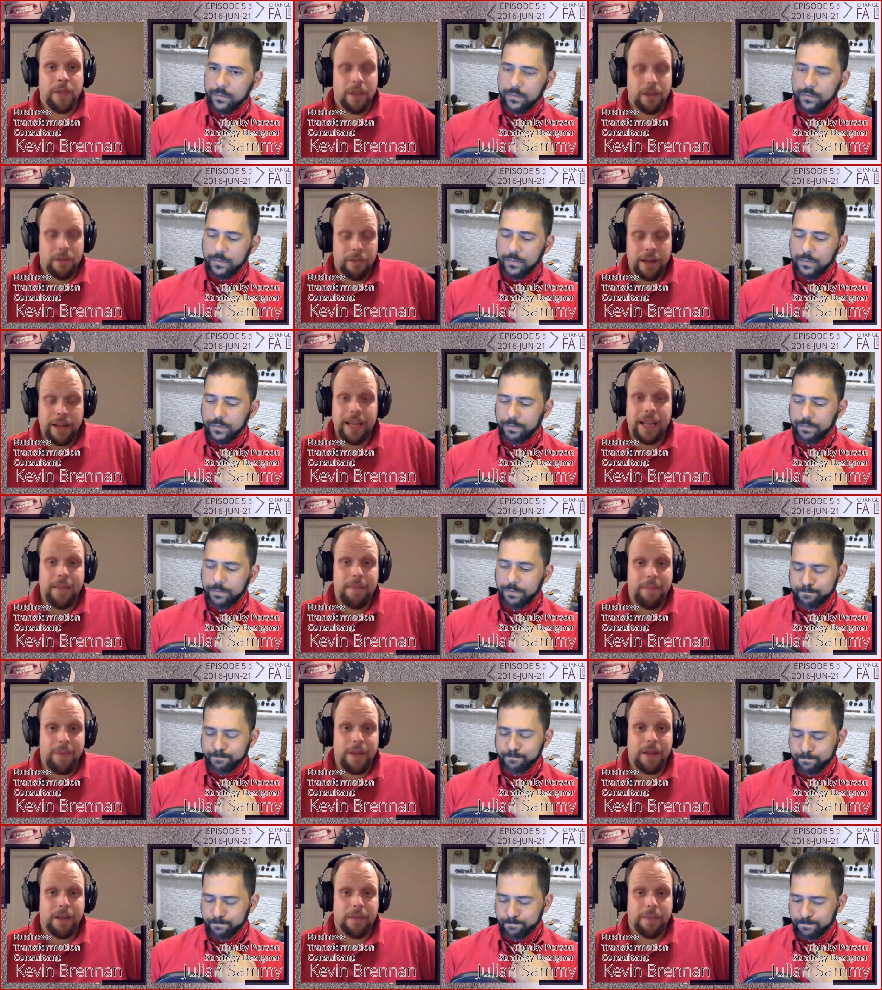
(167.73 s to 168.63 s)
Speaker 1: create a
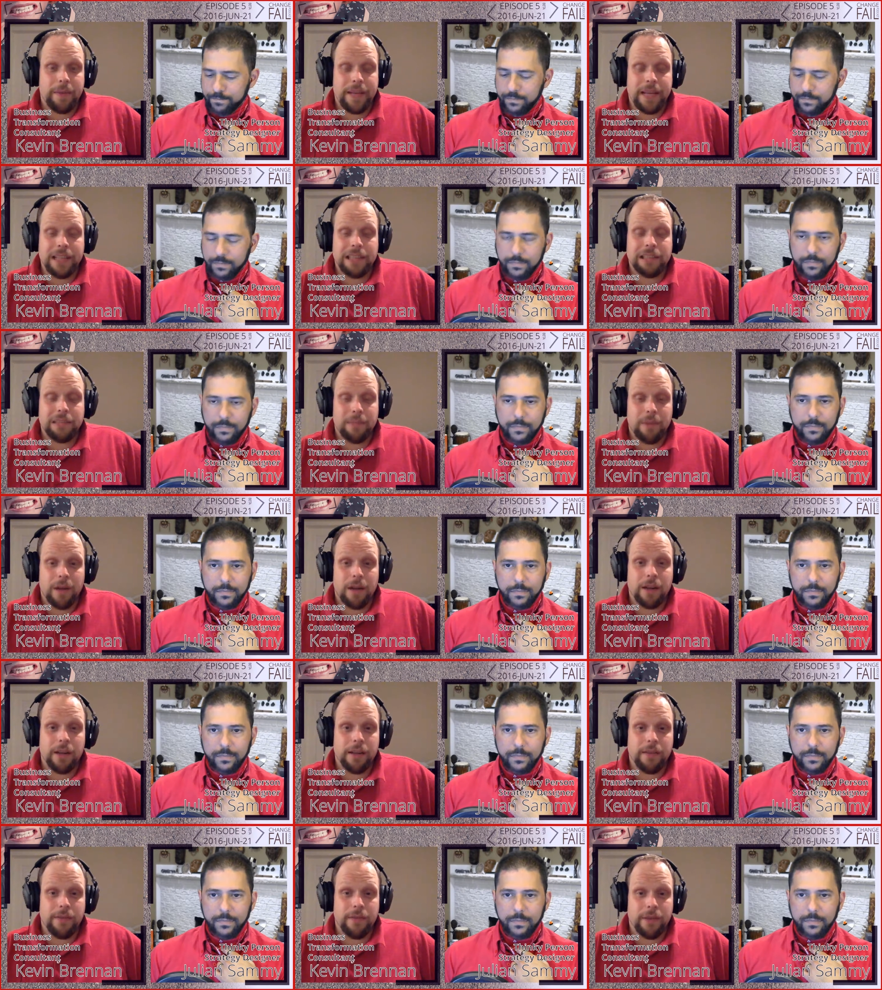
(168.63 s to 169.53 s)
bigger potential
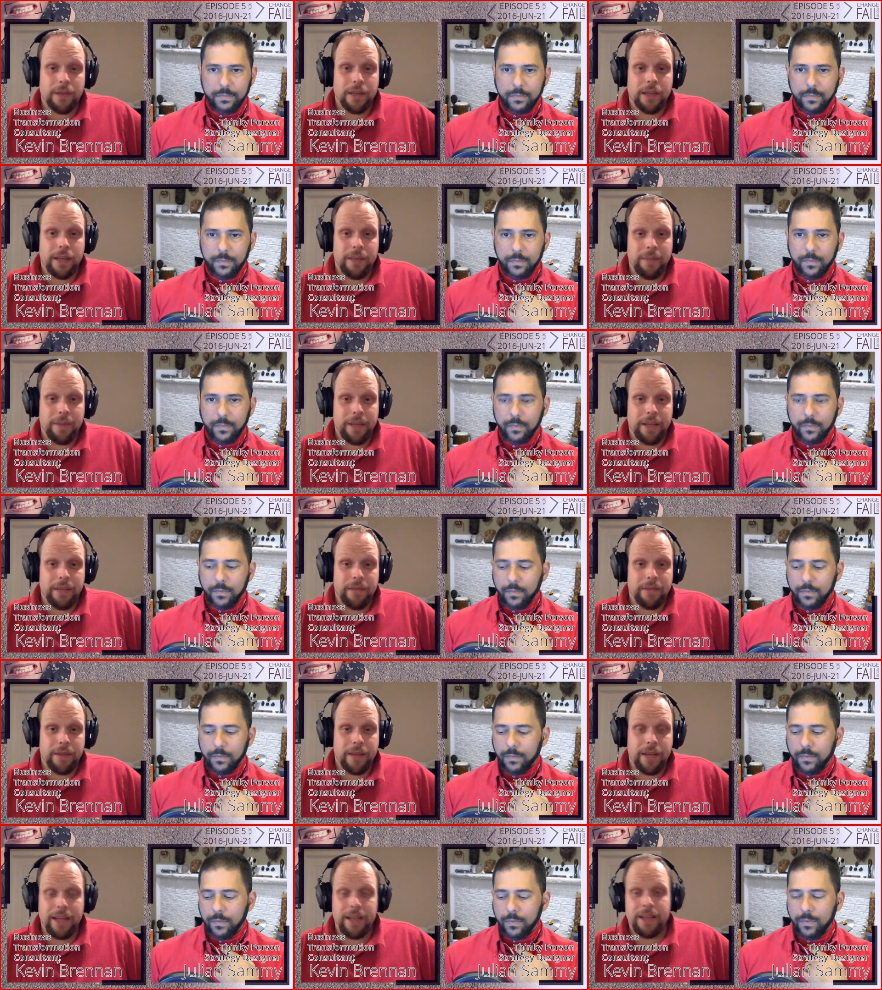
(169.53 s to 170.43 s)
market for the company,
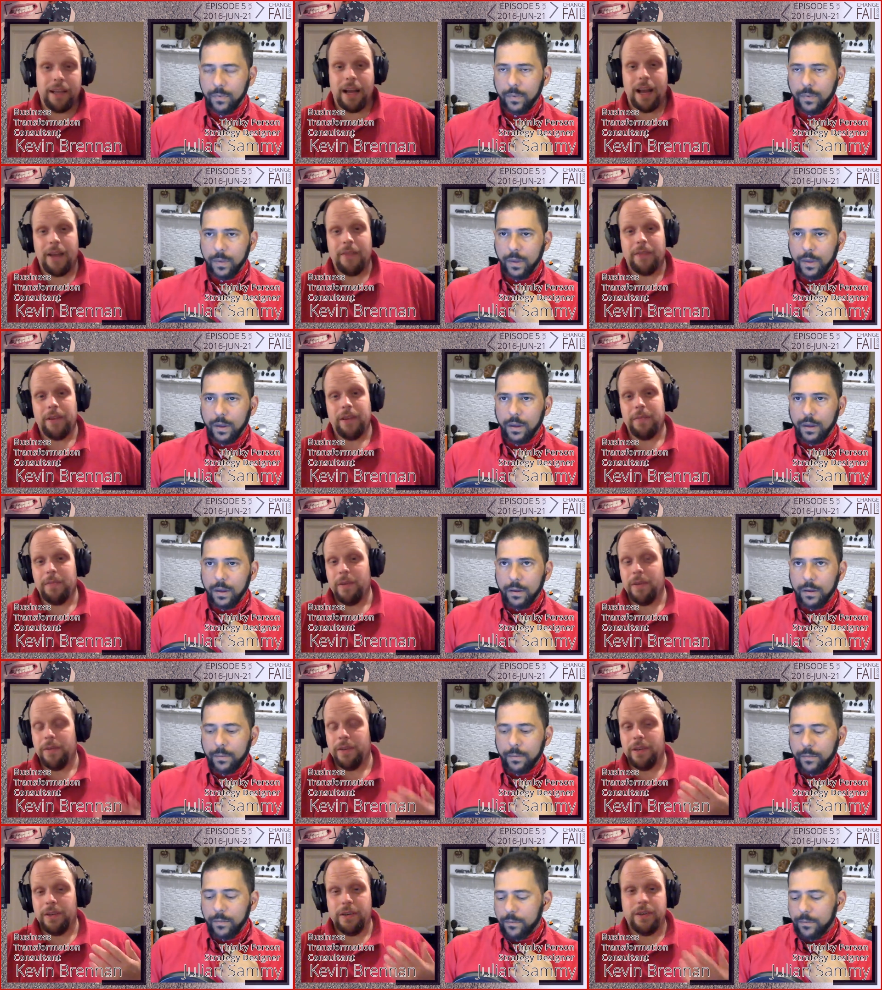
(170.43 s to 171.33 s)
right? Either you move
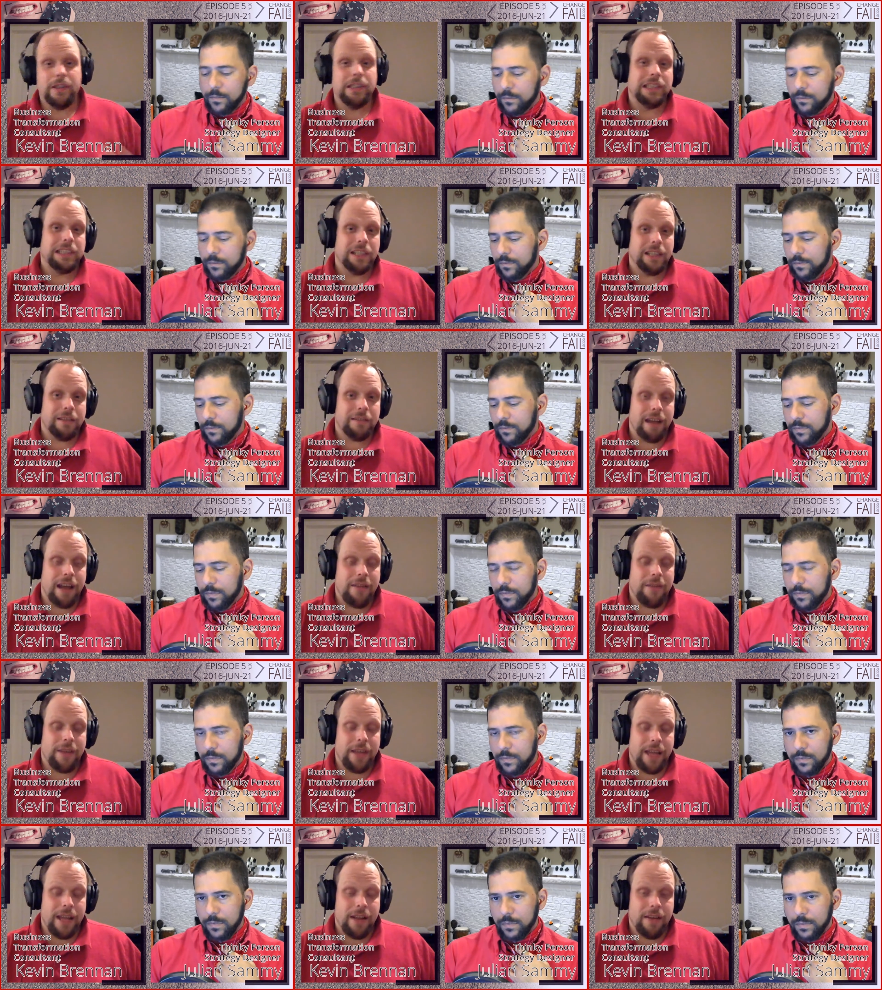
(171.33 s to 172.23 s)
into a new
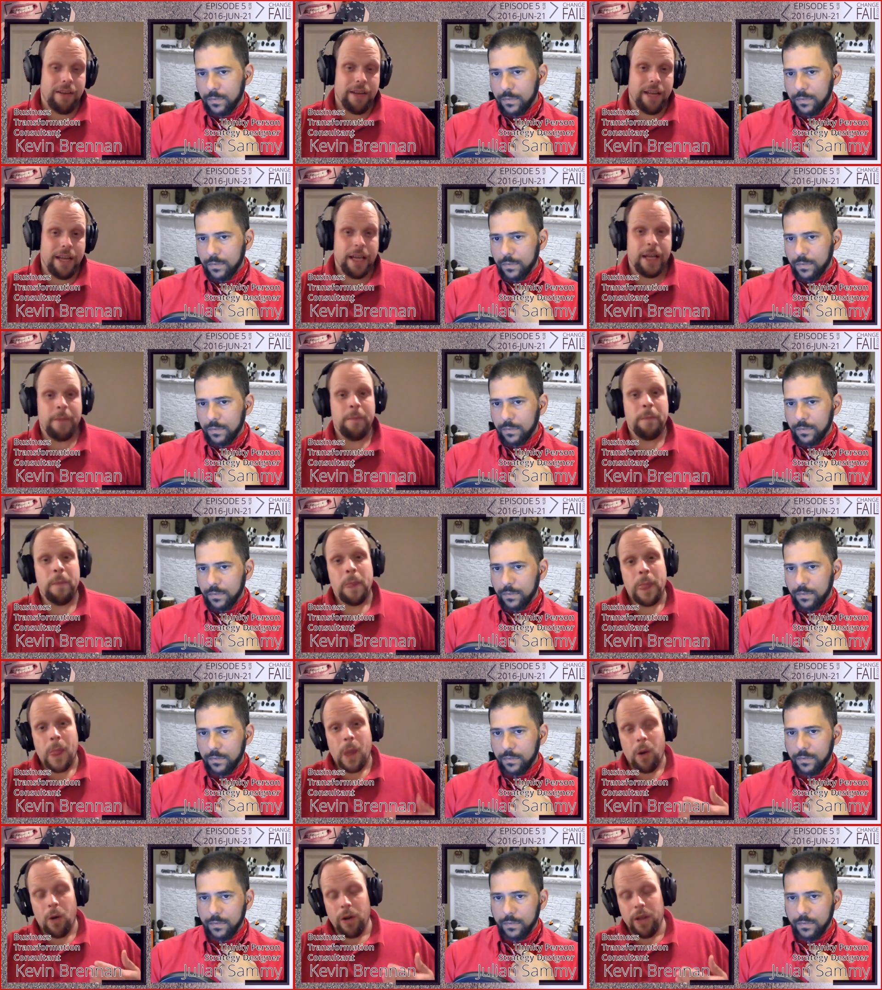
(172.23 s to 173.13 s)
geographic area
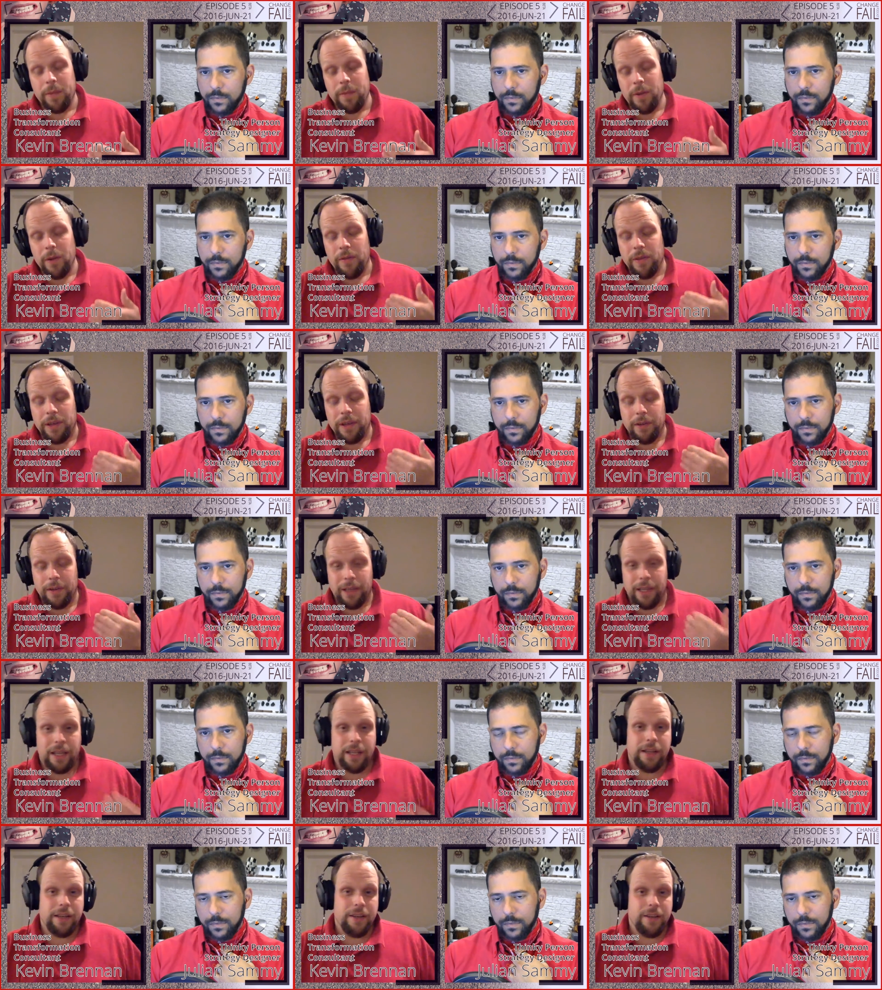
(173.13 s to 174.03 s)
or you move into
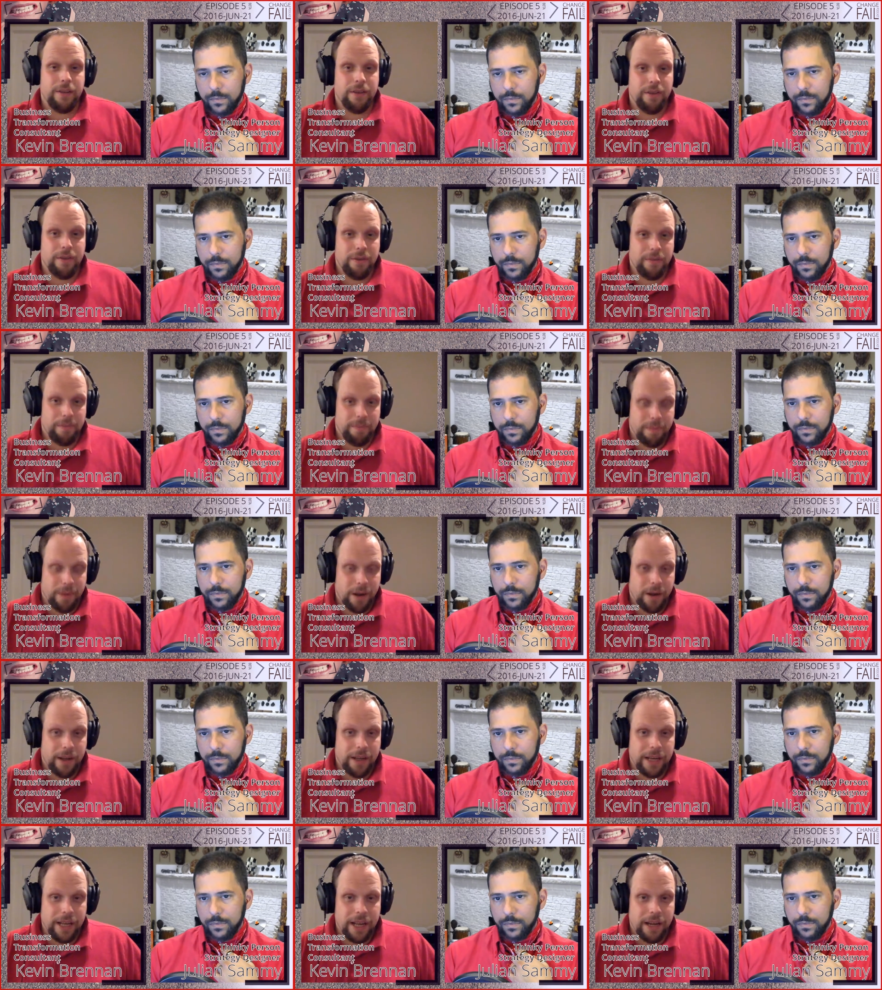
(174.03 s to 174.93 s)
a new
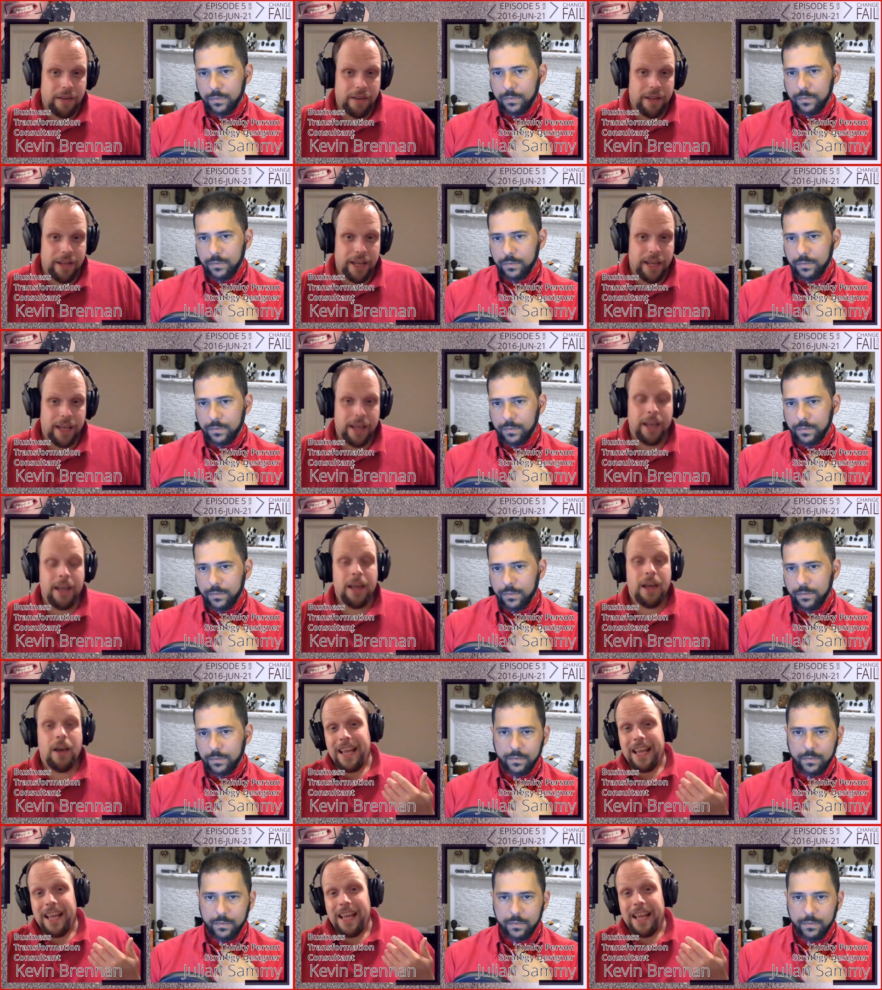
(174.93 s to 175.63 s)
market area.